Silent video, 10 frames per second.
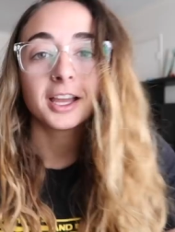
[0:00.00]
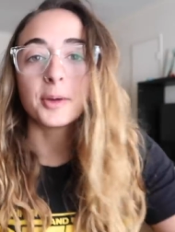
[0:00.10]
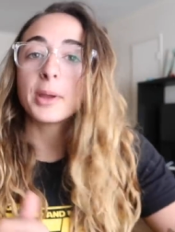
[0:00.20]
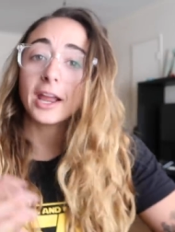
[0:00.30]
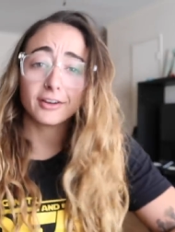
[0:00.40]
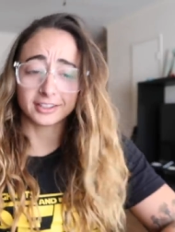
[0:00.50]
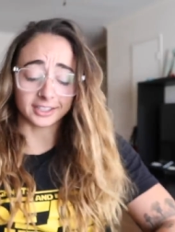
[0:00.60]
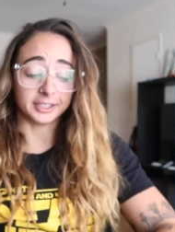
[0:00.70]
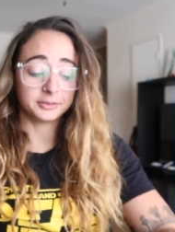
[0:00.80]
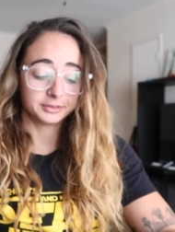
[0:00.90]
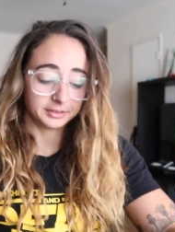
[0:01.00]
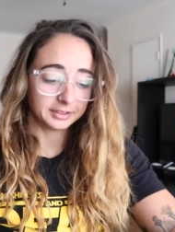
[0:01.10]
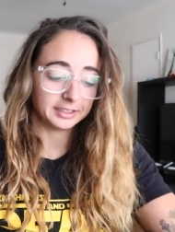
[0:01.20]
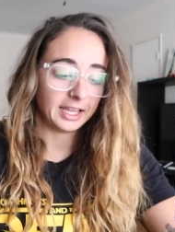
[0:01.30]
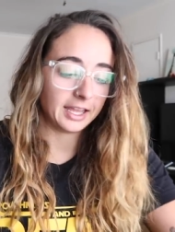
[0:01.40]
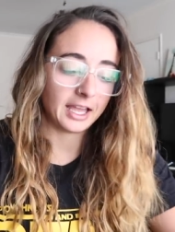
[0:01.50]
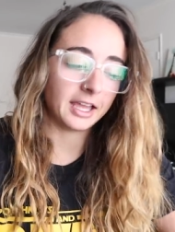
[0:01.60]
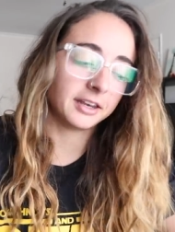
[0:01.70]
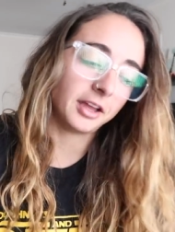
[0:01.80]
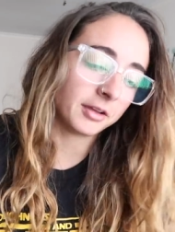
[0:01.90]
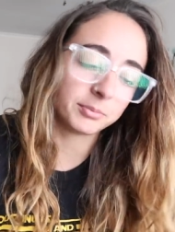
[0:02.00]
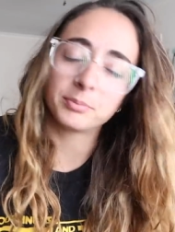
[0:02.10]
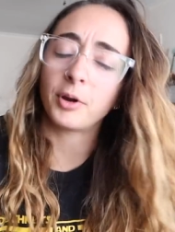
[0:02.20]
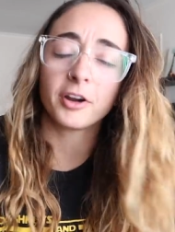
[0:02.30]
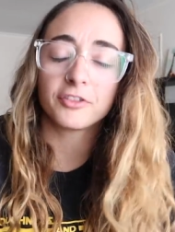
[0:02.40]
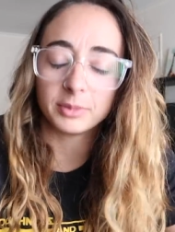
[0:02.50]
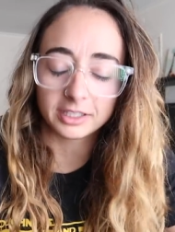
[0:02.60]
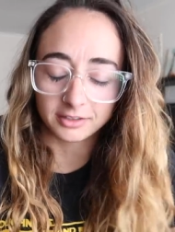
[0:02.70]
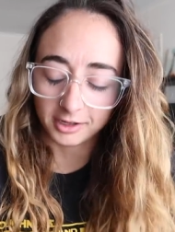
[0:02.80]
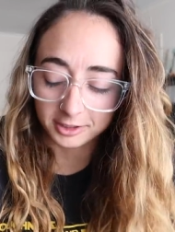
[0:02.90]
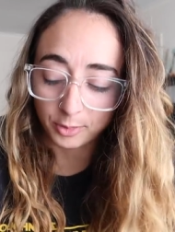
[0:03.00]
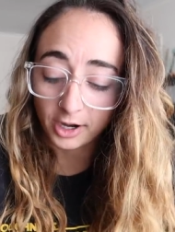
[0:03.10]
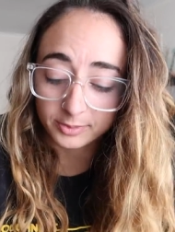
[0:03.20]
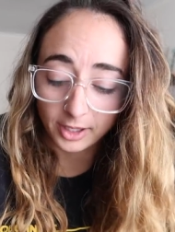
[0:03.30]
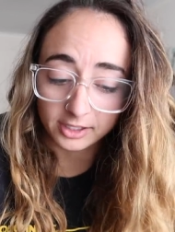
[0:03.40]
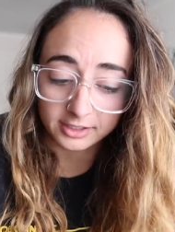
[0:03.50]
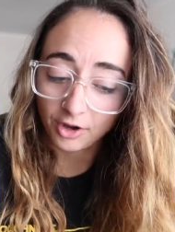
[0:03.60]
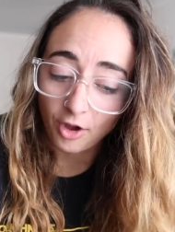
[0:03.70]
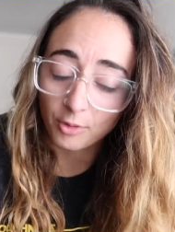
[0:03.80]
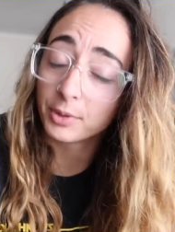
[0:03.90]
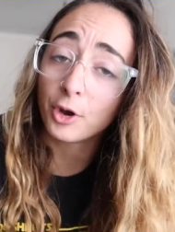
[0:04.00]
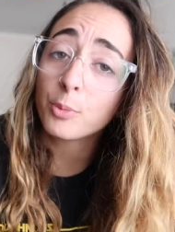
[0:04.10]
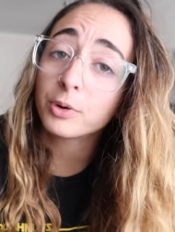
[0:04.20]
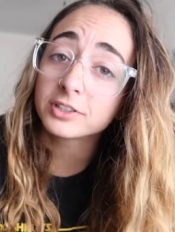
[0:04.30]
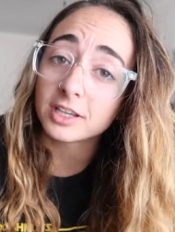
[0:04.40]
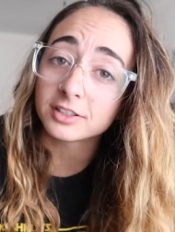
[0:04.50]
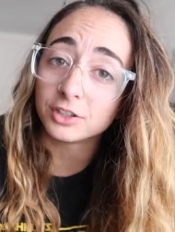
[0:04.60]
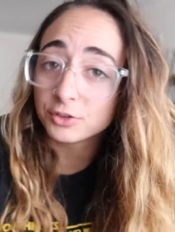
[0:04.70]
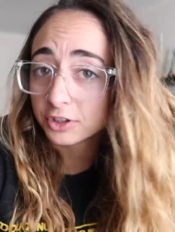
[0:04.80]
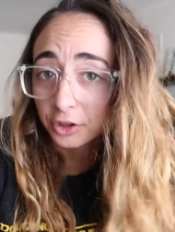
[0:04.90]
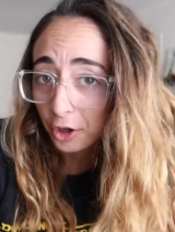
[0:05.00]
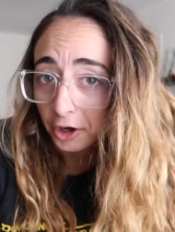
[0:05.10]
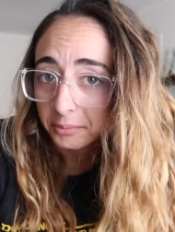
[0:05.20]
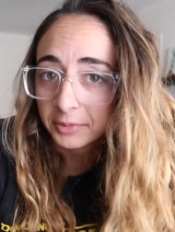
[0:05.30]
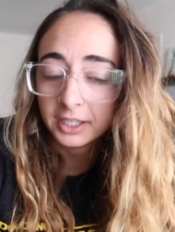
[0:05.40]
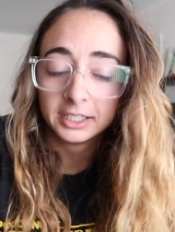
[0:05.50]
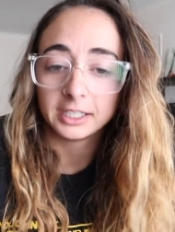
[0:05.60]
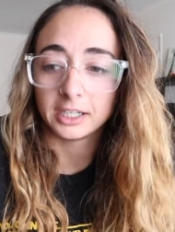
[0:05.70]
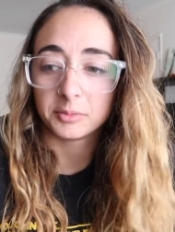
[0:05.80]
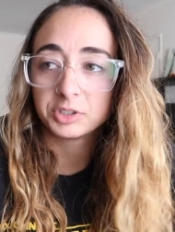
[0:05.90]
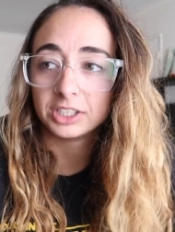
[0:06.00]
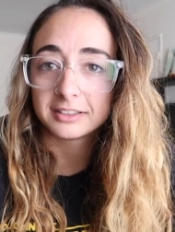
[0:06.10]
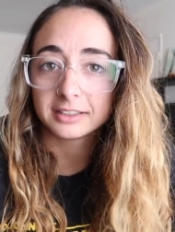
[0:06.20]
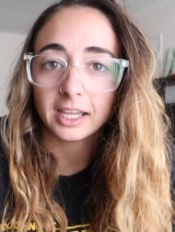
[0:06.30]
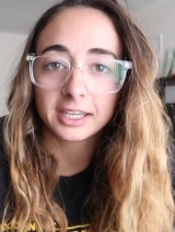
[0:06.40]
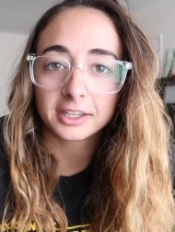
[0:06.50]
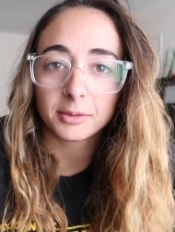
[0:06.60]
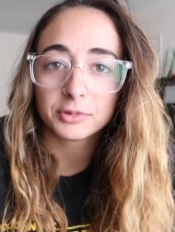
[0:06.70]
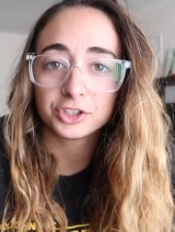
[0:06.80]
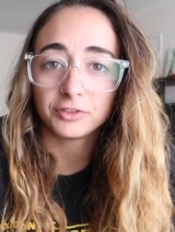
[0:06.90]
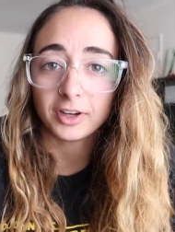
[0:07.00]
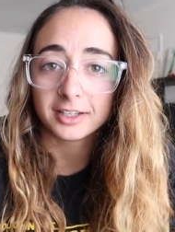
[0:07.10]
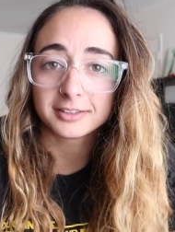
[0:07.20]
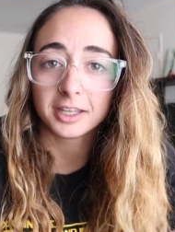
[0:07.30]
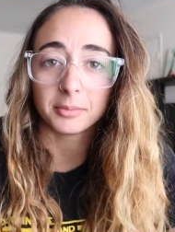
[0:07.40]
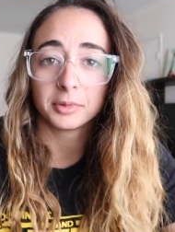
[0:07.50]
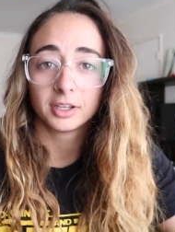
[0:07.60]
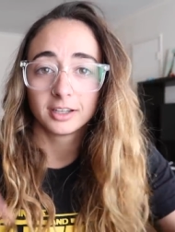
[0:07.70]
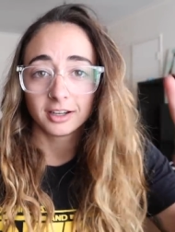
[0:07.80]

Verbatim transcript: Apparently, and part of me is not surprised by this at all, but Oprah doesn't use an alarm. Um, she doesn't like them, she finds them